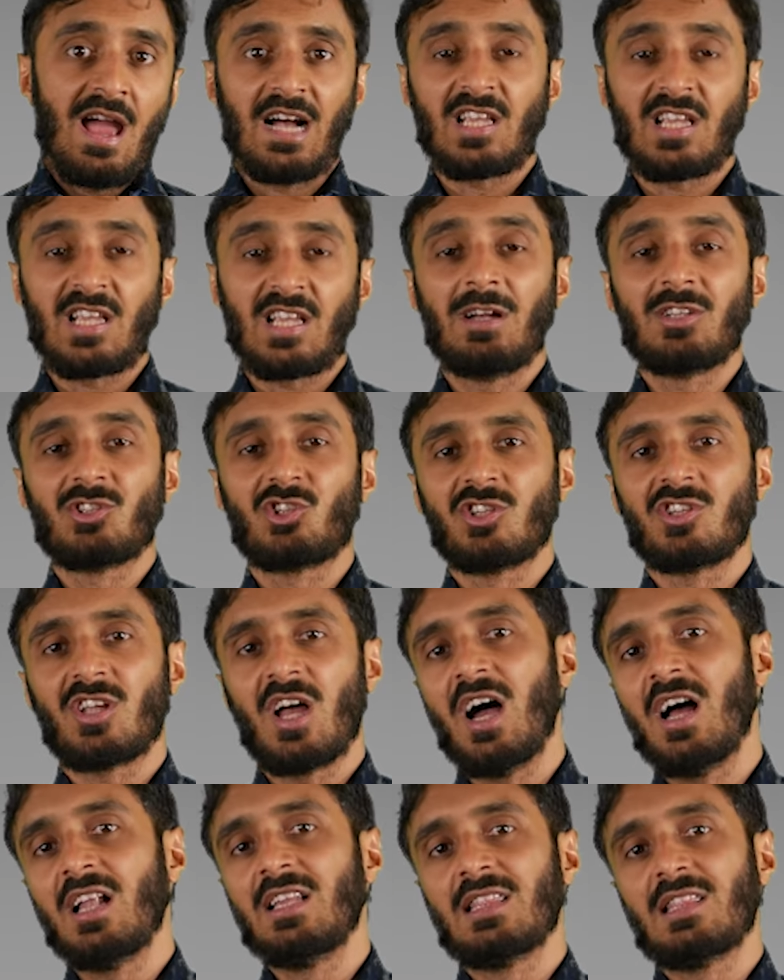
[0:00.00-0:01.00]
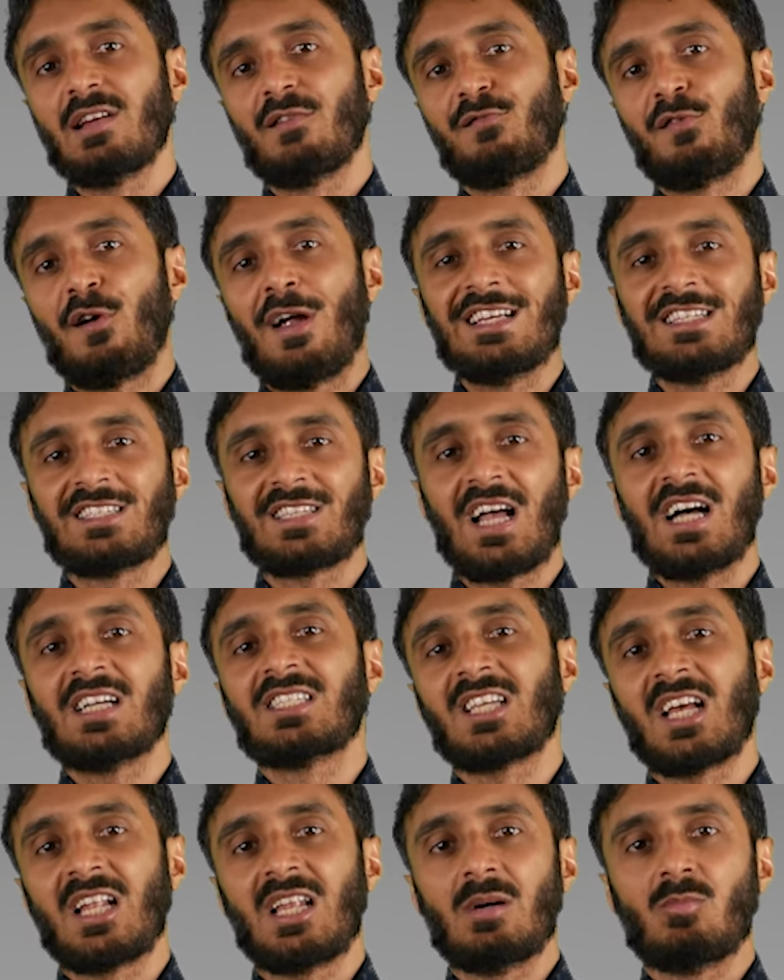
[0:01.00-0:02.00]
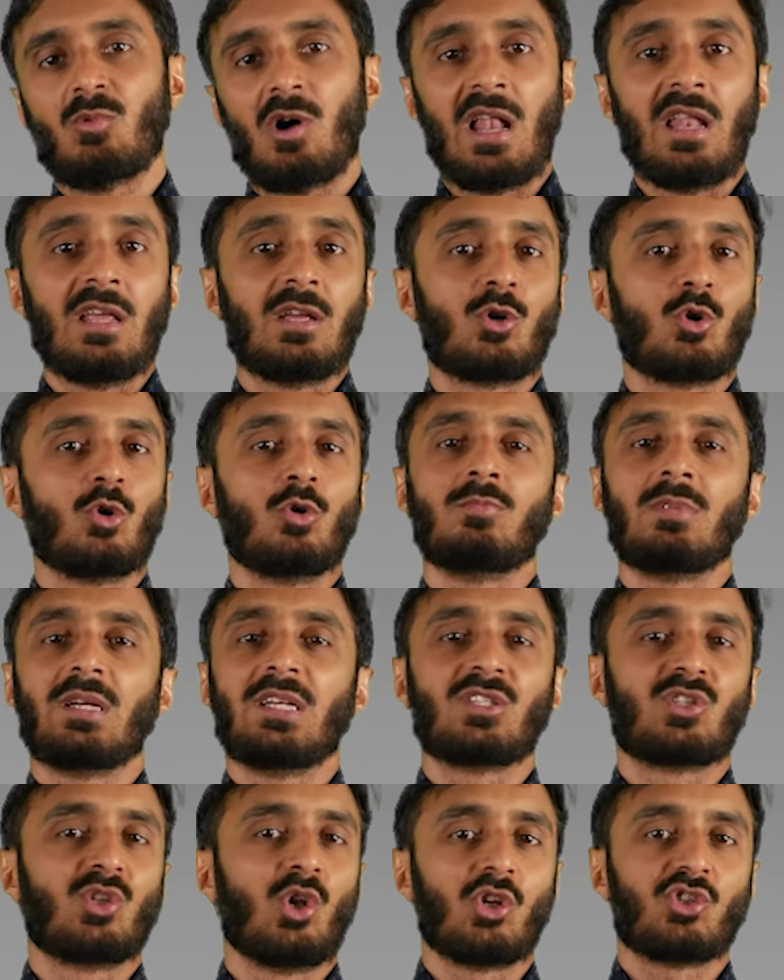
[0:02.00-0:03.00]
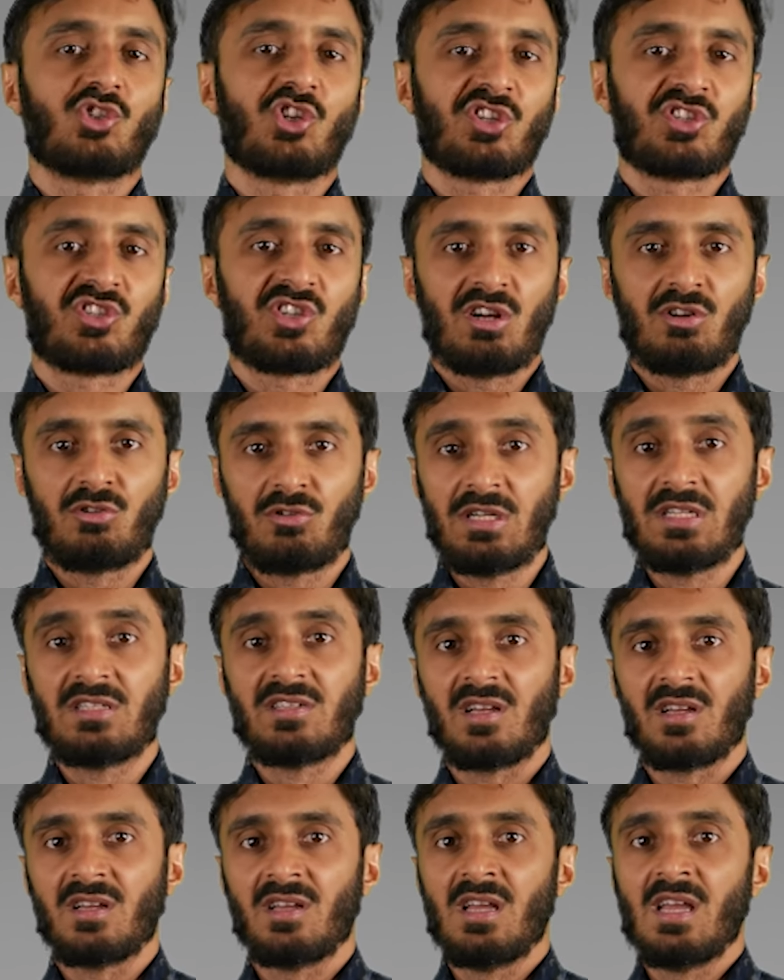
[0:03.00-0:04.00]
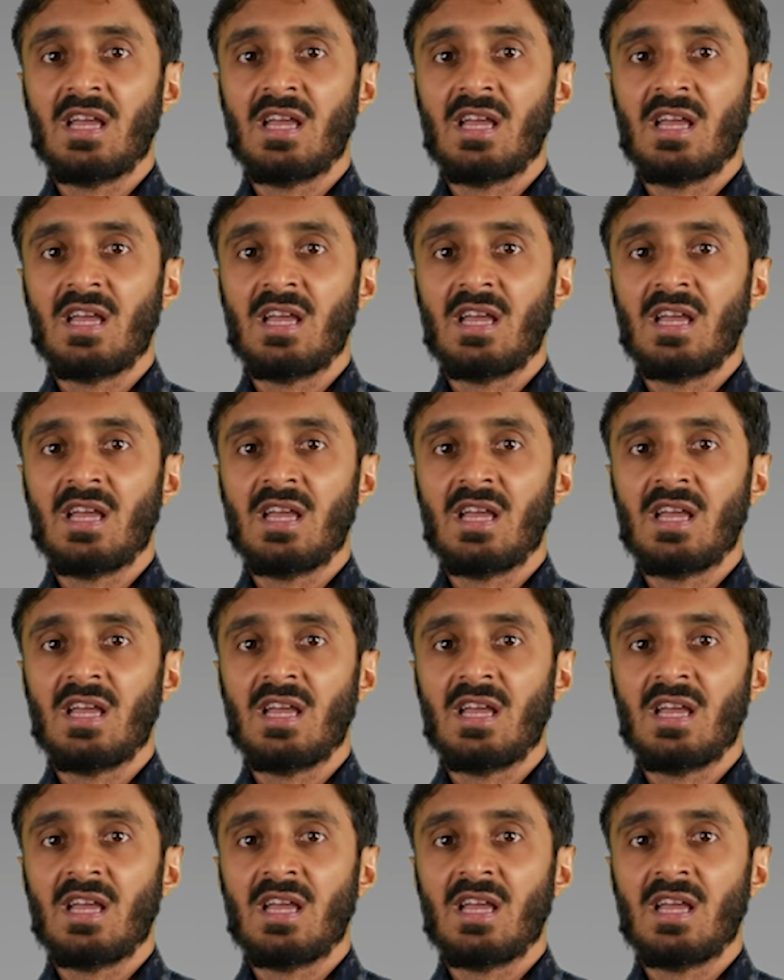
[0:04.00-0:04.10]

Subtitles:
As I mentioned earlier, the phrase assalamu alaikum is not just a greeting.